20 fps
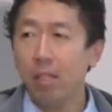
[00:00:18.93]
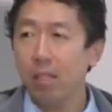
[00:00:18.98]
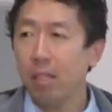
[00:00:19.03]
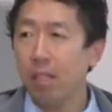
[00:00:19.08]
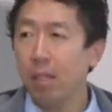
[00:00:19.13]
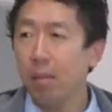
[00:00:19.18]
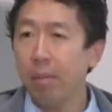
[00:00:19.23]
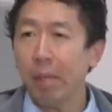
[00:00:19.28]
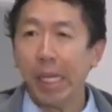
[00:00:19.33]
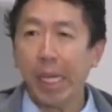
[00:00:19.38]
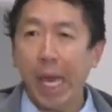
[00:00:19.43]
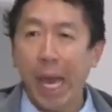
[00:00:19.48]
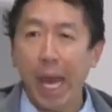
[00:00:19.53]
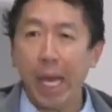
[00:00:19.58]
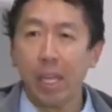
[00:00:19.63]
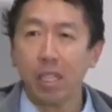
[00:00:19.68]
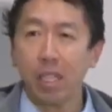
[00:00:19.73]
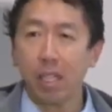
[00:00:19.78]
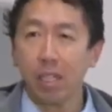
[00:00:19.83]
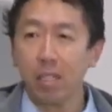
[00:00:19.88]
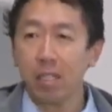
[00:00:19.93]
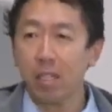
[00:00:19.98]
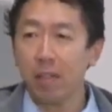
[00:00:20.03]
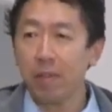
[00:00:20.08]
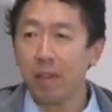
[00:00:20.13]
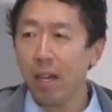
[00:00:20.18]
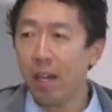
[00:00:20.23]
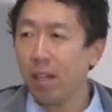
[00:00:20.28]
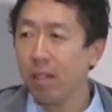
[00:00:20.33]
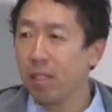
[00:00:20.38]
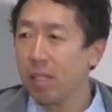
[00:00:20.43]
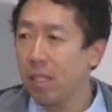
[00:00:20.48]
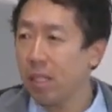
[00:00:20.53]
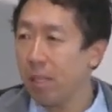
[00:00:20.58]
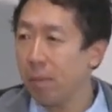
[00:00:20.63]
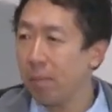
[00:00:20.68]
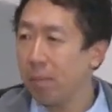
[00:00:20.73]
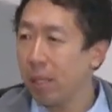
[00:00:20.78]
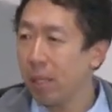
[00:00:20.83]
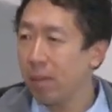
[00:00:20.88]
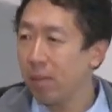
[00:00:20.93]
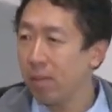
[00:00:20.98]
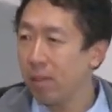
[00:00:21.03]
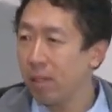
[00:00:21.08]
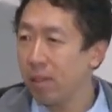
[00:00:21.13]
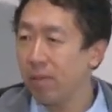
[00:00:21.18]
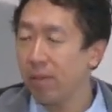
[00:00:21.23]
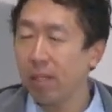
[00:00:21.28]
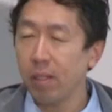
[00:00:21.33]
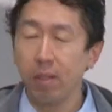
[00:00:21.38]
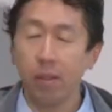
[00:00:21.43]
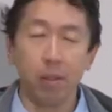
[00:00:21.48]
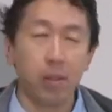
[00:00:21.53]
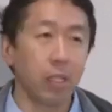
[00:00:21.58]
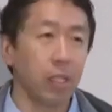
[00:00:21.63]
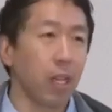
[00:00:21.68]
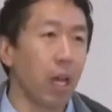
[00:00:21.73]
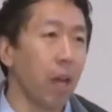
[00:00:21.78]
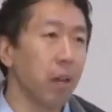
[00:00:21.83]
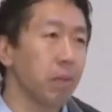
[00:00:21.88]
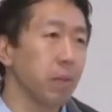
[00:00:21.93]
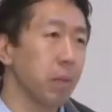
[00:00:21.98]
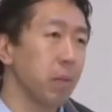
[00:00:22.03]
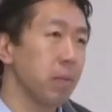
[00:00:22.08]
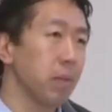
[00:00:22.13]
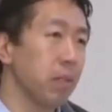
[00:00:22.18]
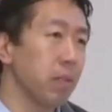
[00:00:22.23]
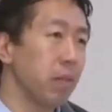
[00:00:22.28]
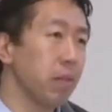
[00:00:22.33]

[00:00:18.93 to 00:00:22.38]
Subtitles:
the mechanics of how to build different learning algorithms,